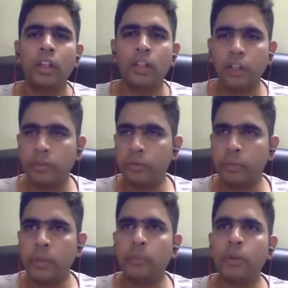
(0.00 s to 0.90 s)
If
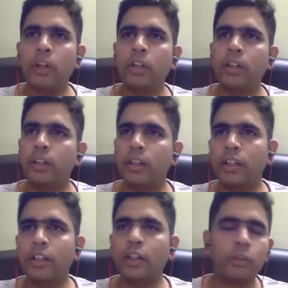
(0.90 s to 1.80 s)
people are
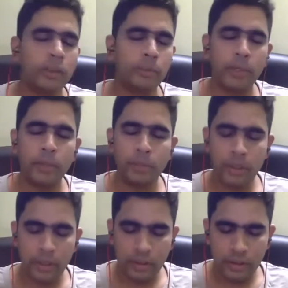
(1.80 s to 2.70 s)
now the
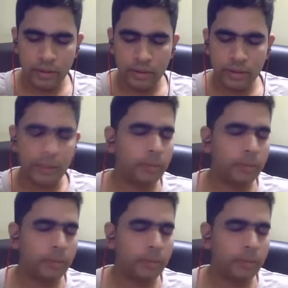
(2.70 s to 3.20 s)
people